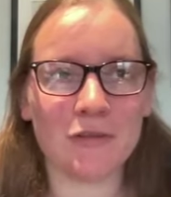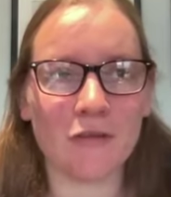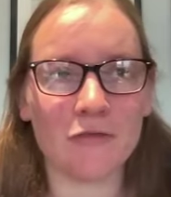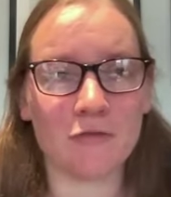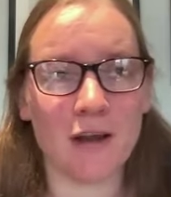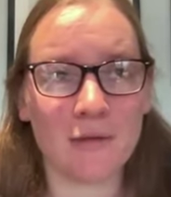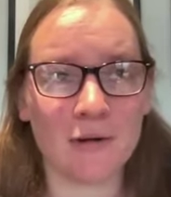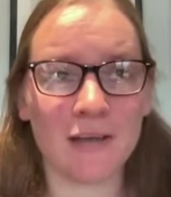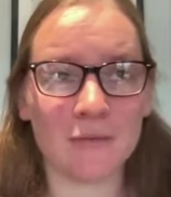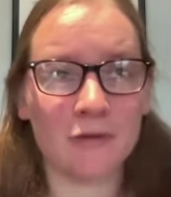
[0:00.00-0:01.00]
not for
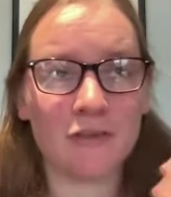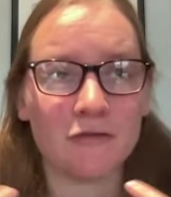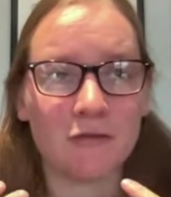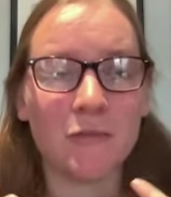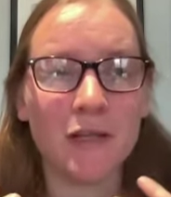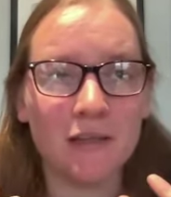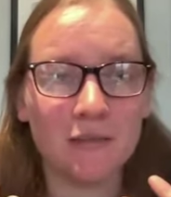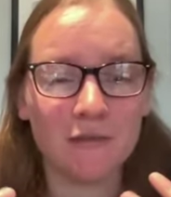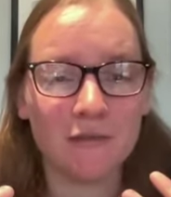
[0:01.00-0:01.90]
anyone else, but just for me,